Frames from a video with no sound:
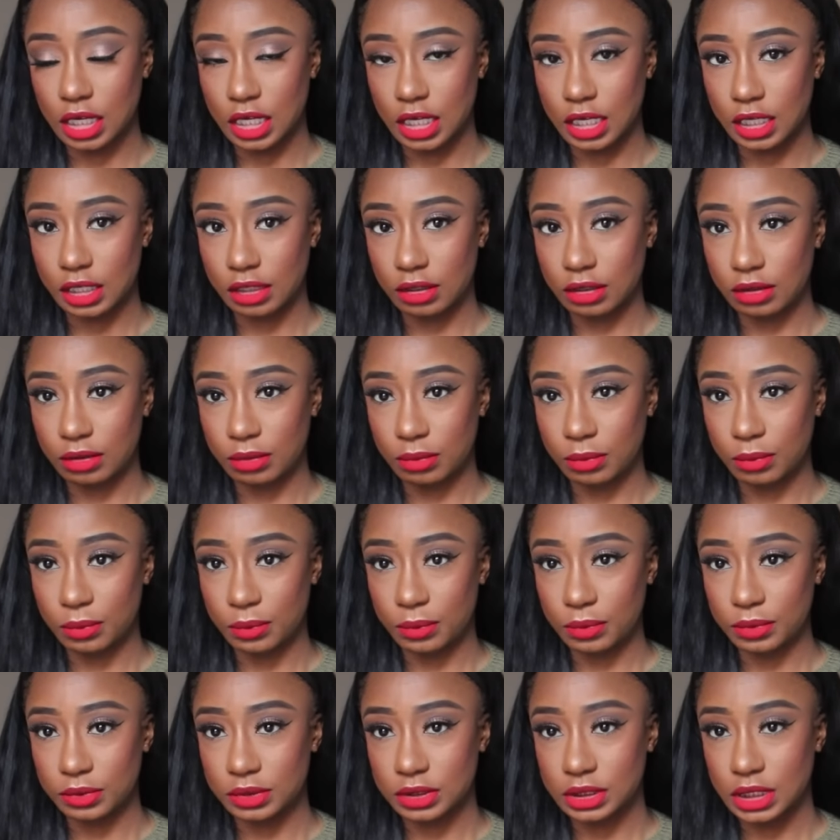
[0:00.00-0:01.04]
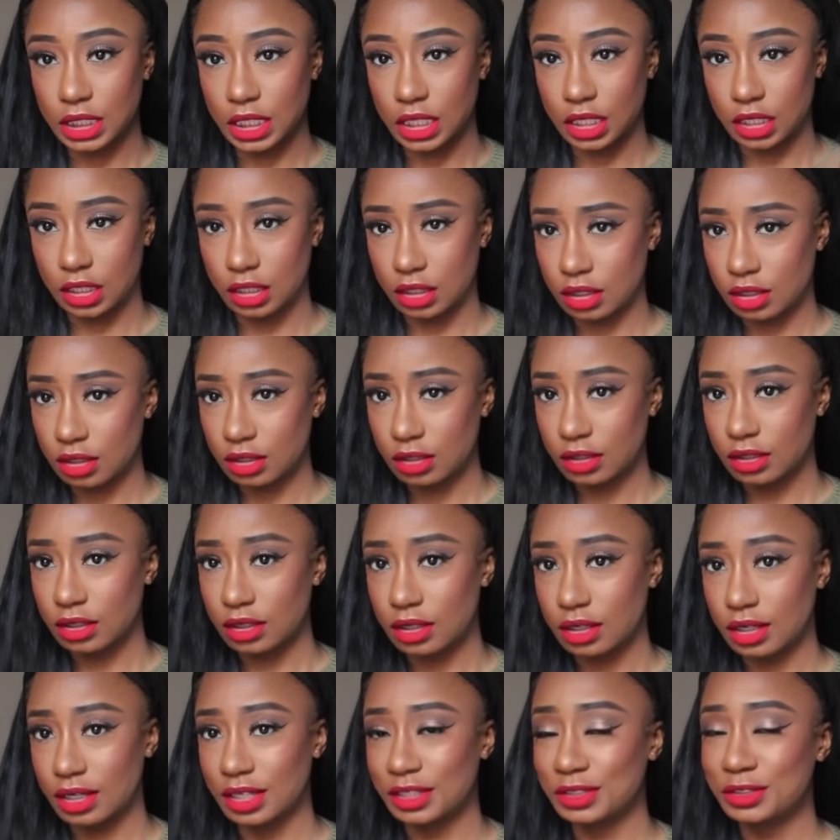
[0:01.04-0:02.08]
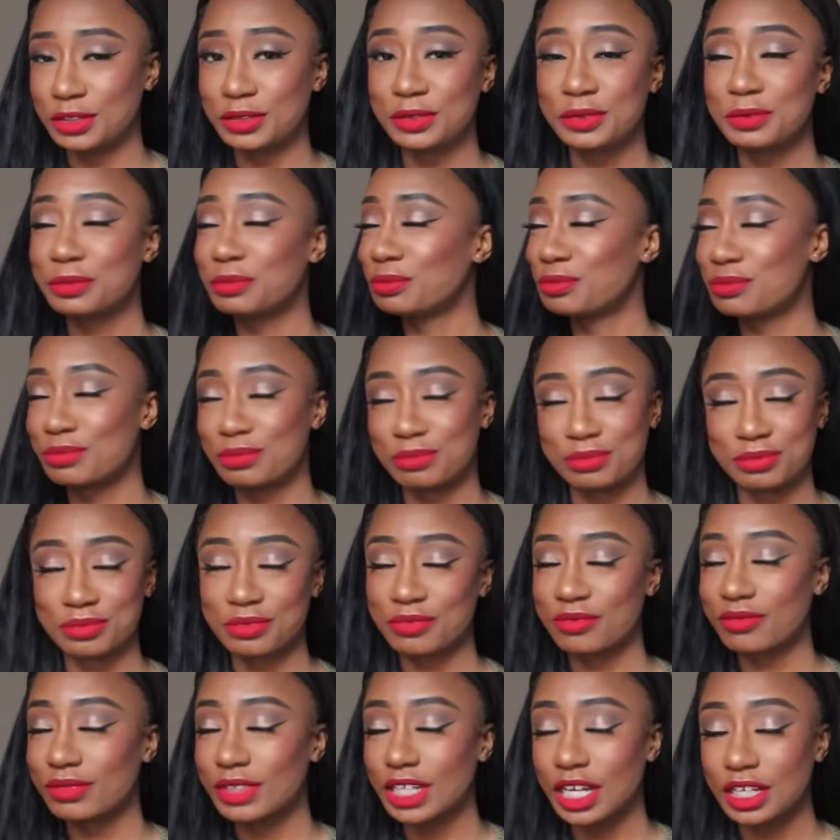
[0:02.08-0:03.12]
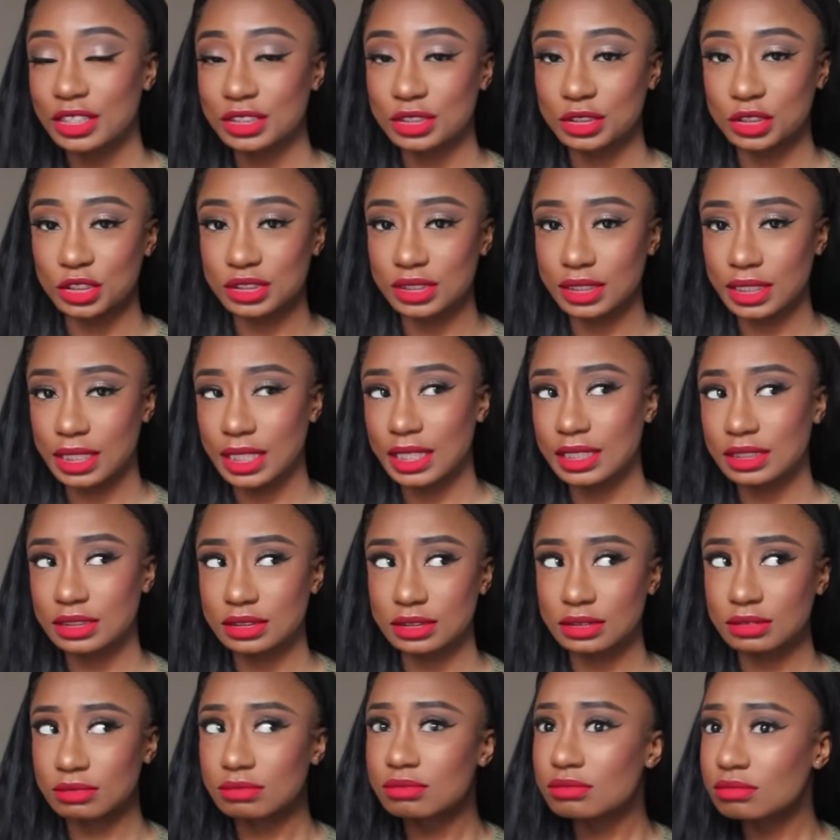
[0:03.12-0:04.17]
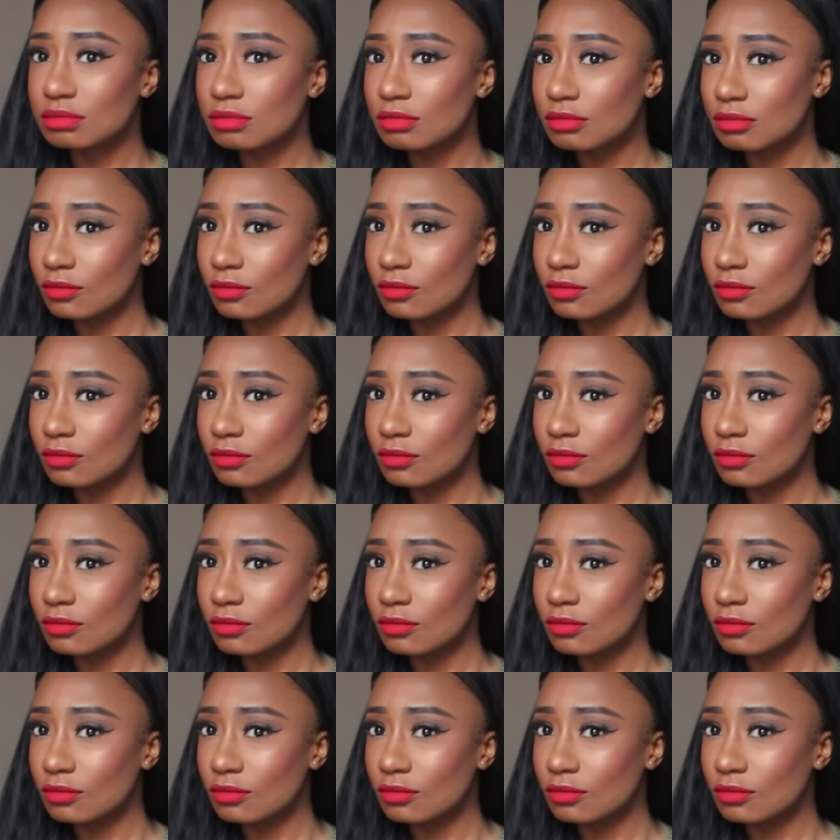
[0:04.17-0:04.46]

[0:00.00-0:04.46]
I was here, and so just in case